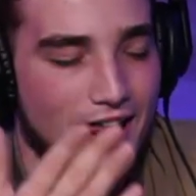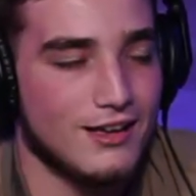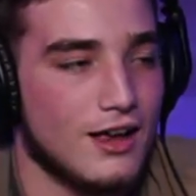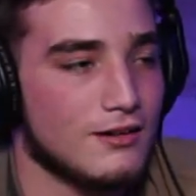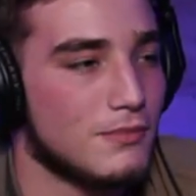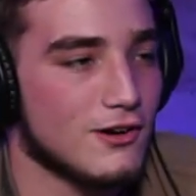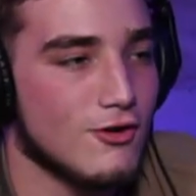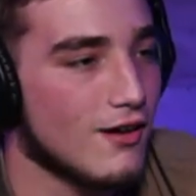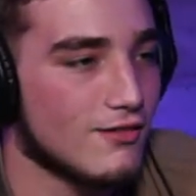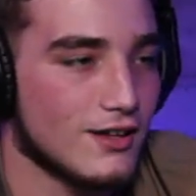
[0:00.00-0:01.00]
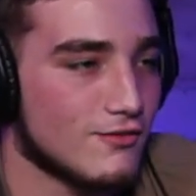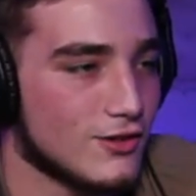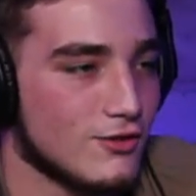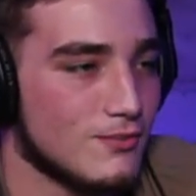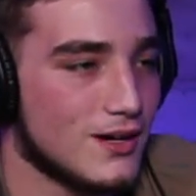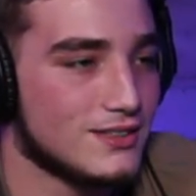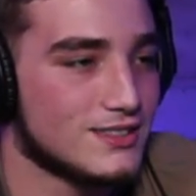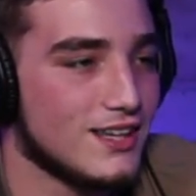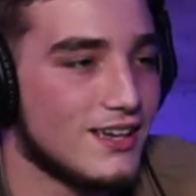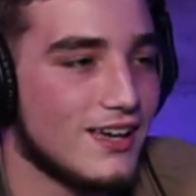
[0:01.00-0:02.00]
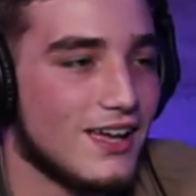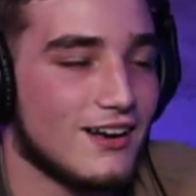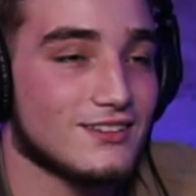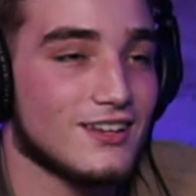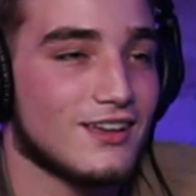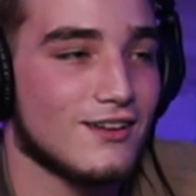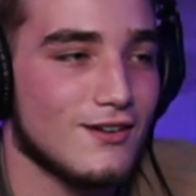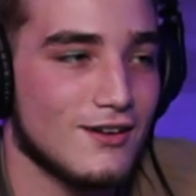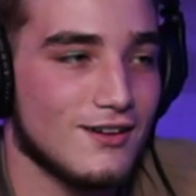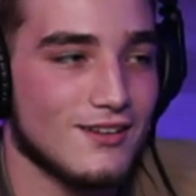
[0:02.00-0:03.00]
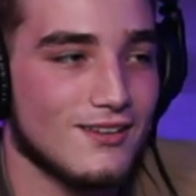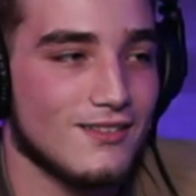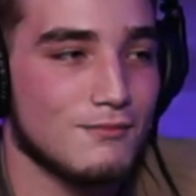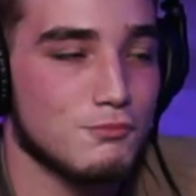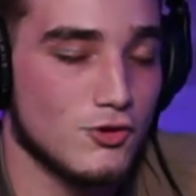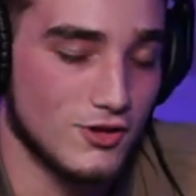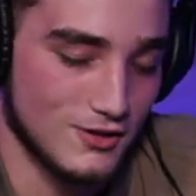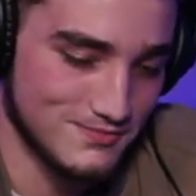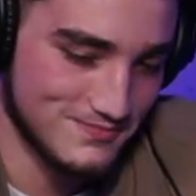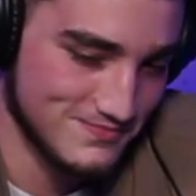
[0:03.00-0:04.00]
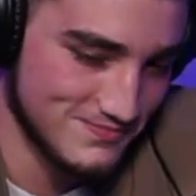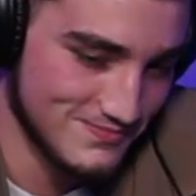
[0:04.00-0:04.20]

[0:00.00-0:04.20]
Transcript: and I had been craving it for two months. Wow. And I was like, Bruno,